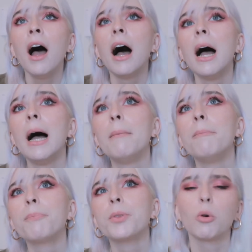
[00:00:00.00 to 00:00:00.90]

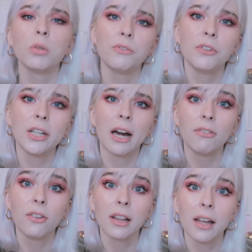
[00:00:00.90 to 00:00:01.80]
The only thing I
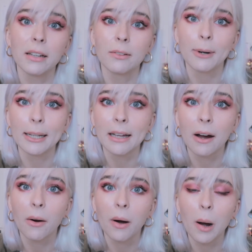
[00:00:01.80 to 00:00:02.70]
feel like right
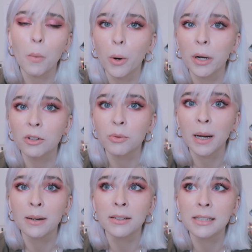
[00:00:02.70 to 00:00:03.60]
now I want to
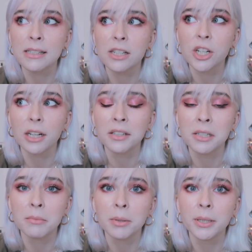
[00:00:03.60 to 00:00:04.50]
try out is the Charlotte
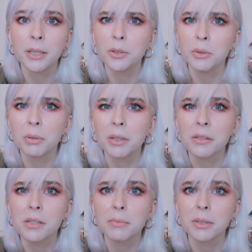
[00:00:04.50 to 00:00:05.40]
Tilbury, the new
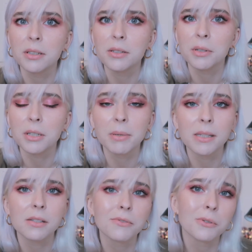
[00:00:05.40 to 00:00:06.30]
bronzer, but it's so
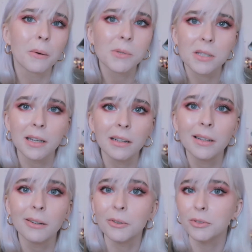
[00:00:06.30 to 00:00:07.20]
expensive, so I'm staying
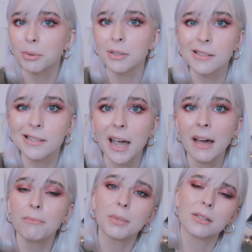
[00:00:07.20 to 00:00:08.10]
here with the bronzers I
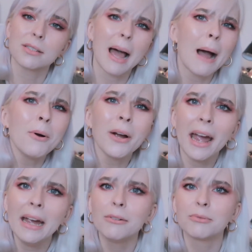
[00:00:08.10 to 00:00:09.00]
have because I'm
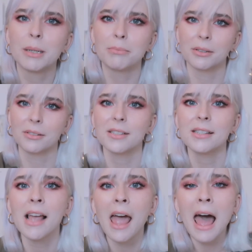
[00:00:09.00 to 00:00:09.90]
okay with my
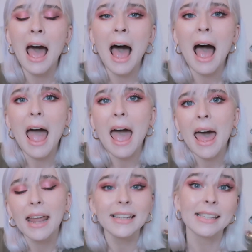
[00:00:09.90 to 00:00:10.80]
bronzers.
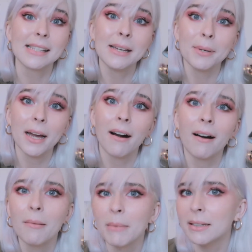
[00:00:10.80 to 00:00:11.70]
And yes, here we
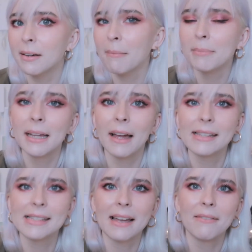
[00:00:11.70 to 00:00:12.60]
are, my top
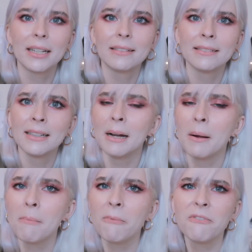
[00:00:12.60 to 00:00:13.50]
7
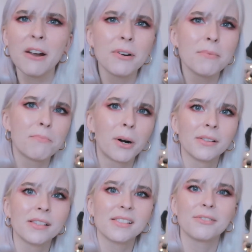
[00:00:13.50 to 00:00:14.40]
favorite
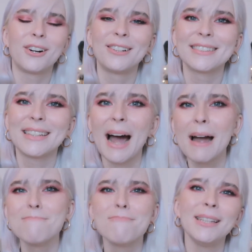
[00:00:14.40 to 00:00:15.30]
bronzers of all the time.